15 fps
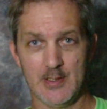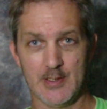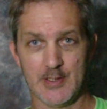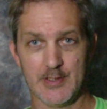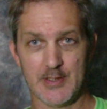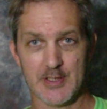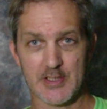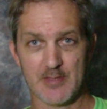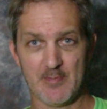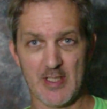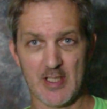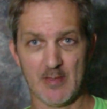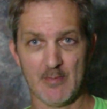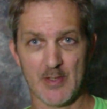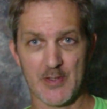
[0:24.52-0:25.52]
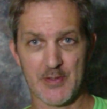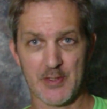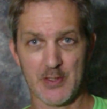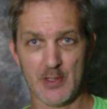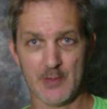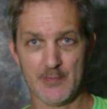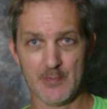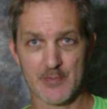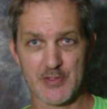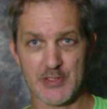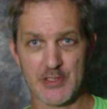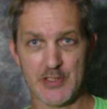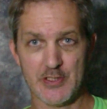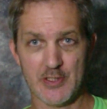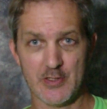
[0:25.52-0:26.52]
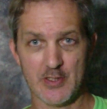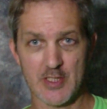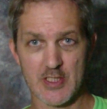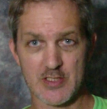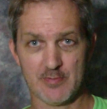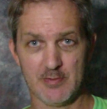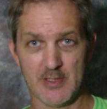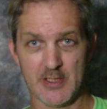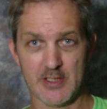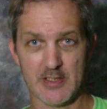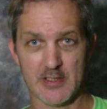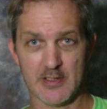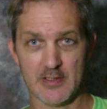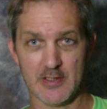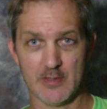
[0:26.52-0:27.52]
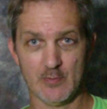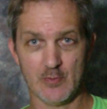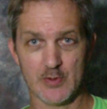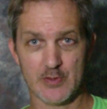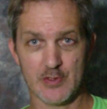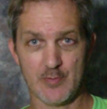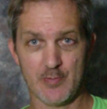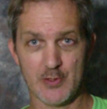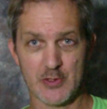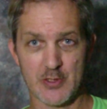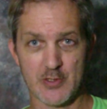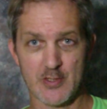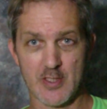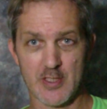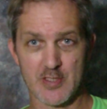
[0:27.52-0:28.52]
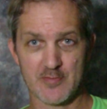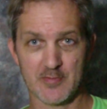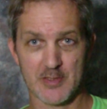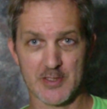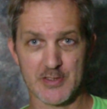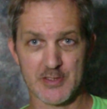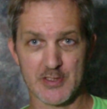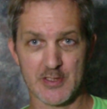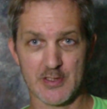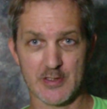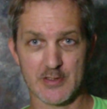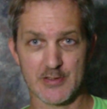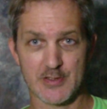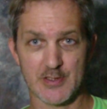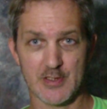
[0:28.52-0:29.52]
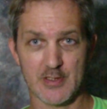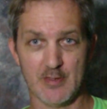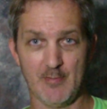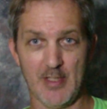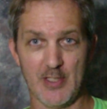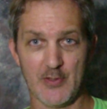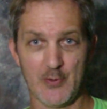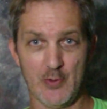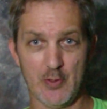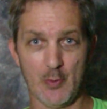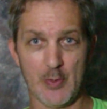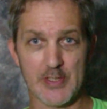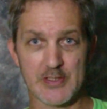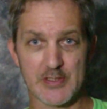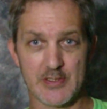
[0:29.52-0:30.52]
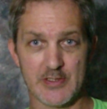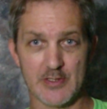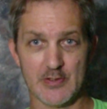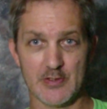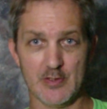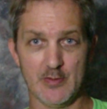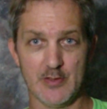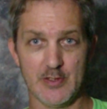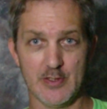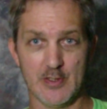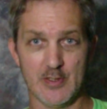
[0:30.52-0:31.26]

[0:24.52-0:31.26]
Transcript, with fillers: It takes about a month to go from seed to transplant, and then once you put your transplants in, it's about 3 weeks until you're